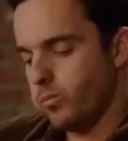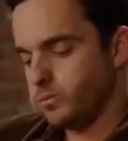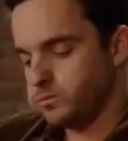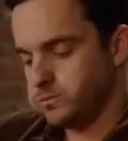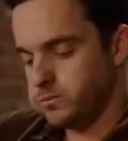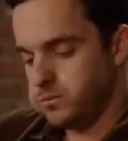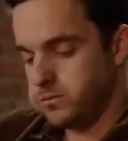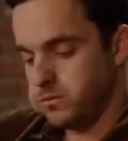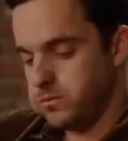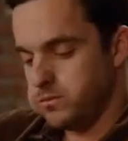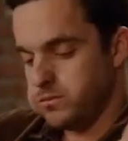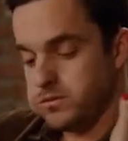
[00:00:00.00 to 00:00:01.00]
Babe, you
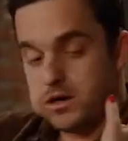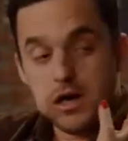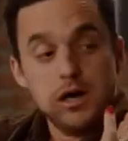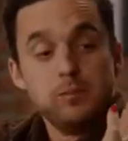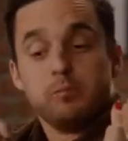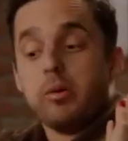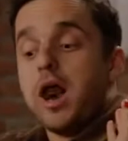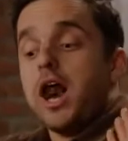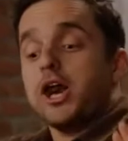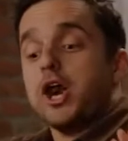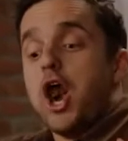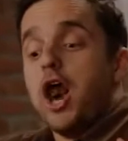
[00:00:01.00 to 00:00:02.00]
have some powdered sugar.
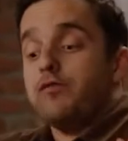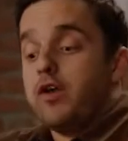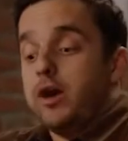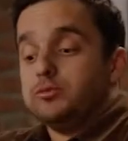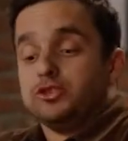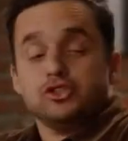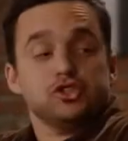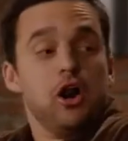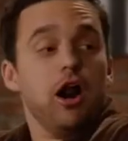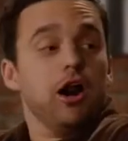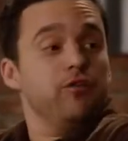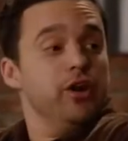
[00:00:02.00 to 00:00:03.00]
Back off, I'm
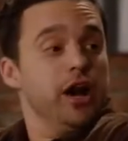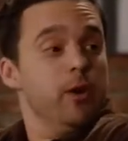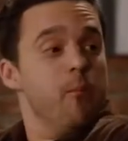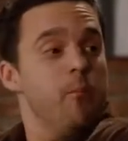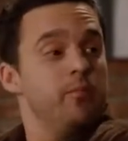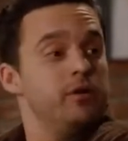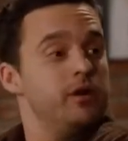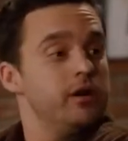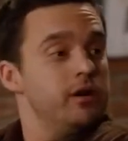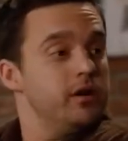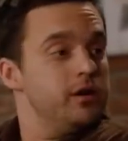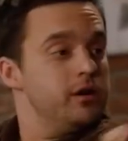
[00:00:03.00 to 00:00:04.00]
starving. Come on,
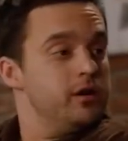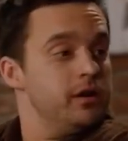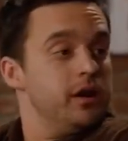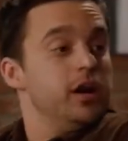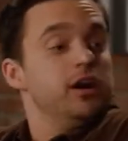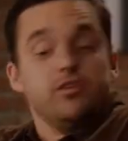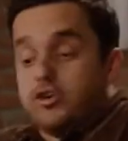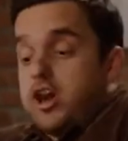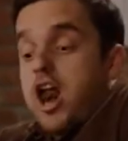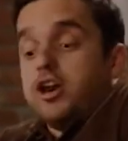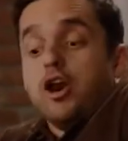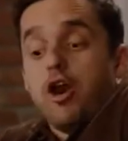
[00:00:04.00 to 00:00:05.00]
just let me get it off. It's
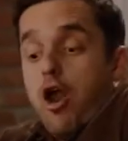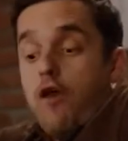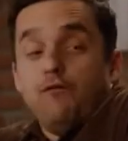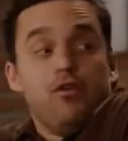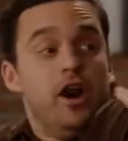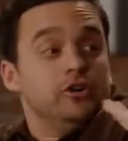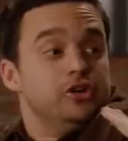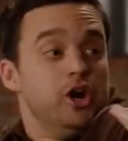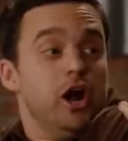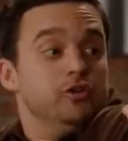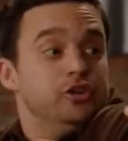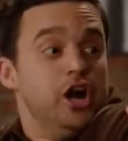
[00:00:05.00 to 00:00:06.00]
but so you much. But so